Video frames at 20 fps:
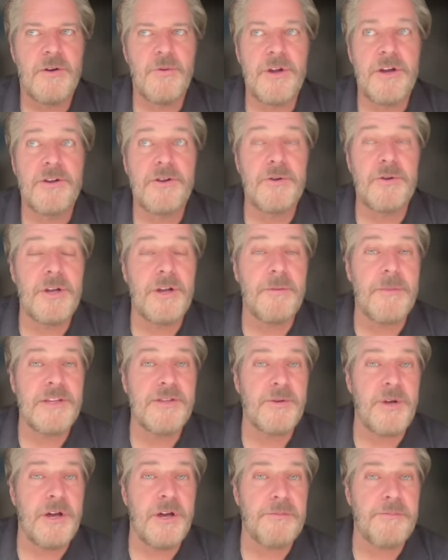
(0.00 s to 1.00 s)
We are doing a
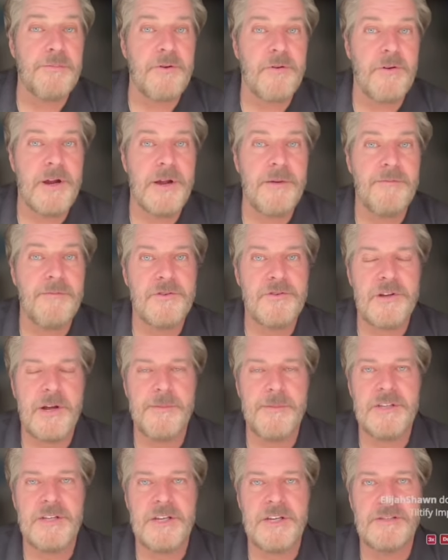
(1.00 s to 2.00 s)
mental health program for
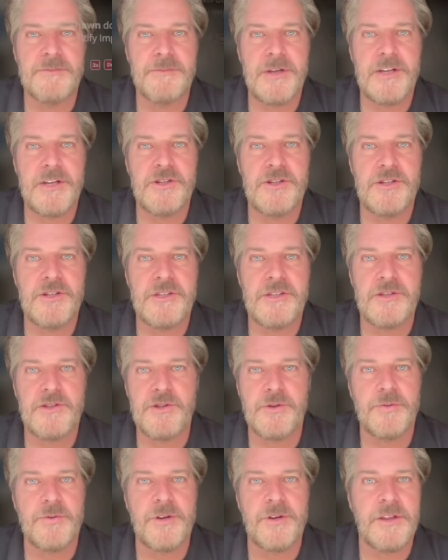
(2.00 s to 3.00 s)
traumatized patients and
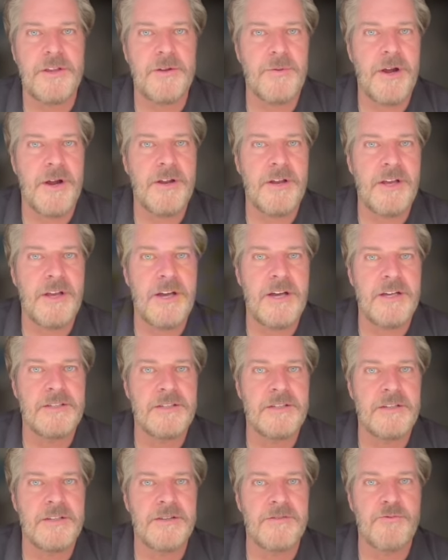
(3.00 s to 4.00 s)
children on the ground in
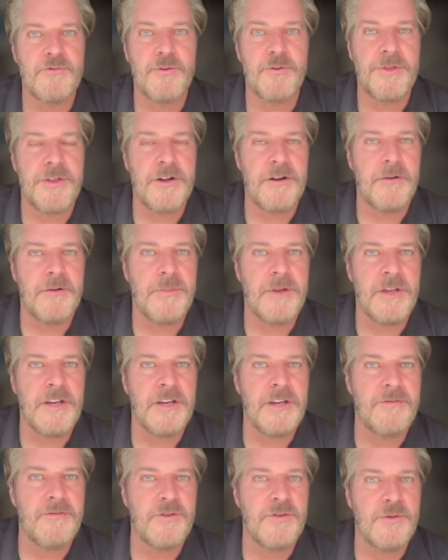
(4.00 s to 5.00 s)
Gaza, group therapy
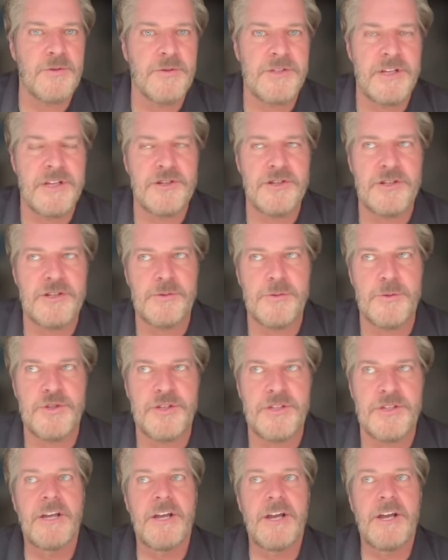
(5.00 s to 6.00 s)
and individual sessions,
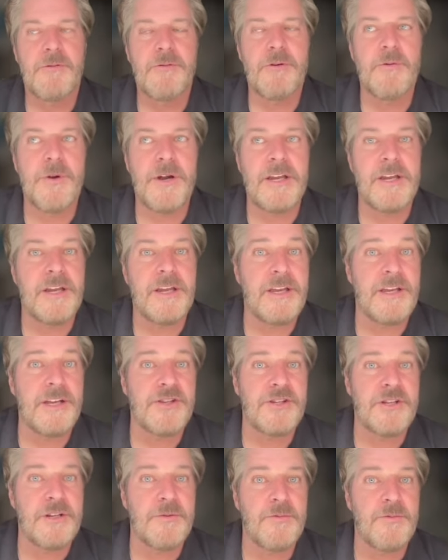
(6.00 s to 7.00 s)
which we're running a
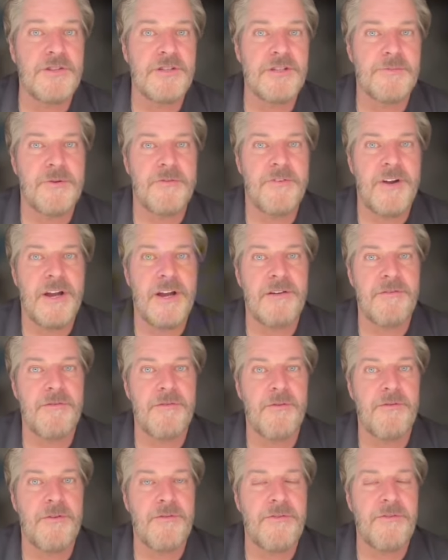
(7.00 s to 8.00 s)
kitchen, which is
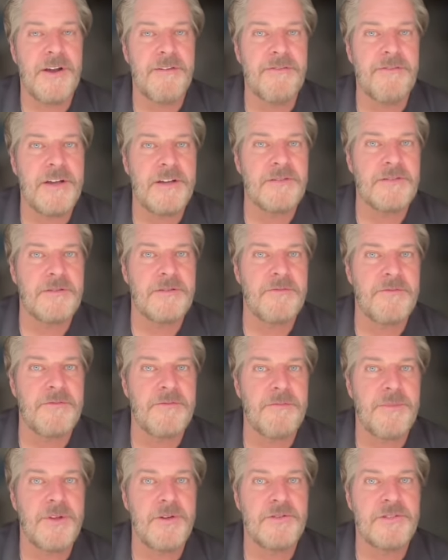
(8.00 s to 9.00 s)
providing over 5,000
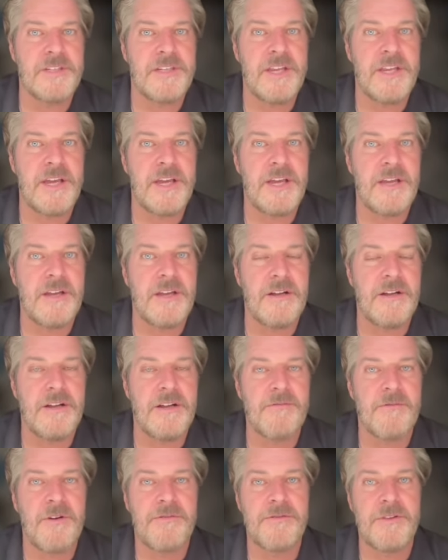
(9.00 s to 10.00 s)
meals a day,
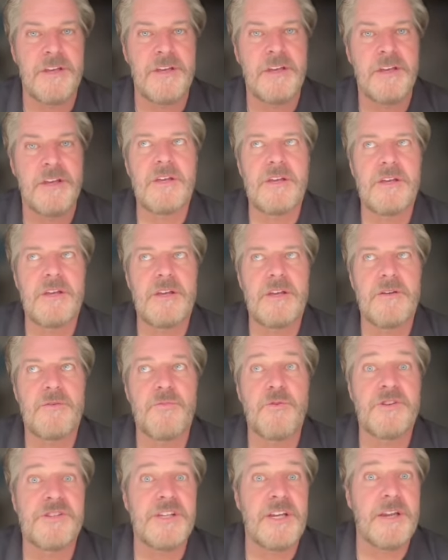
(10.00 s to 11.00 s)
roughly.
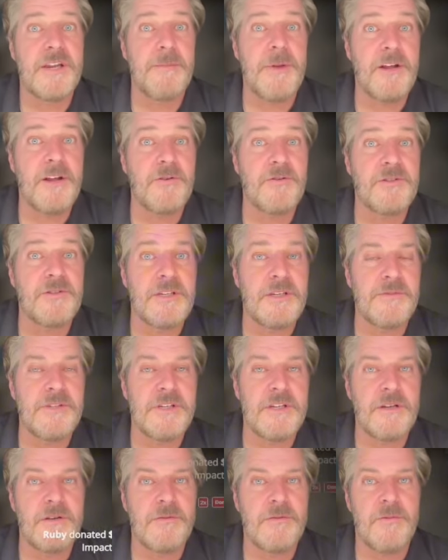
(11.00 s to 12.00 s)
And we're sending medical
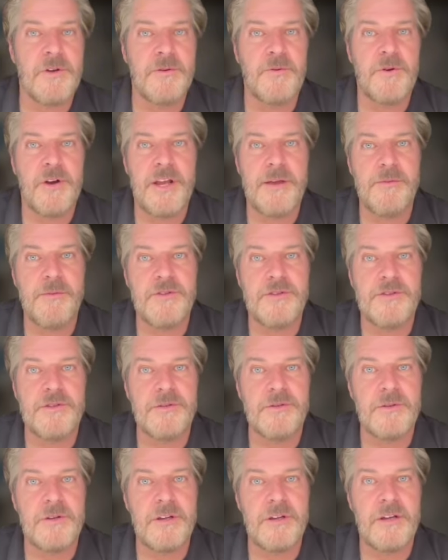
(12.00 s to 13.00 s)
teams in when we're able
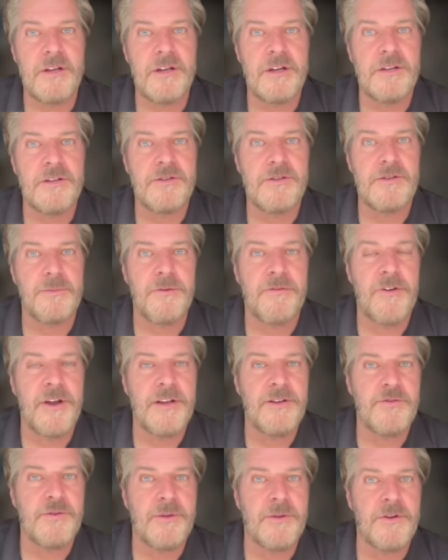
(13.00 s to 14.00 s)
to uh, to
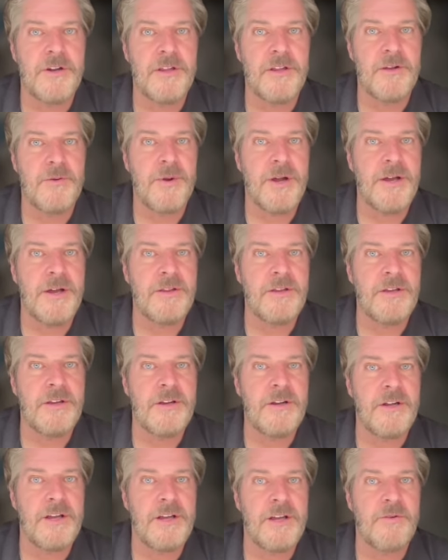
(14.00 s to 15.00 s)
provide treatment on the ground
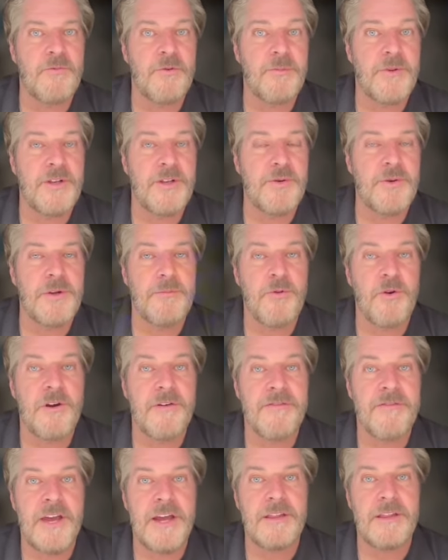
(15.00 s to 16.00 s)
there, and we'll be doing
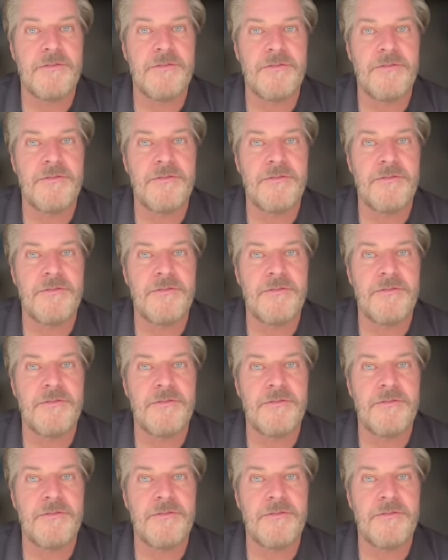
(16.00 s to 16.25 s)
more of that in the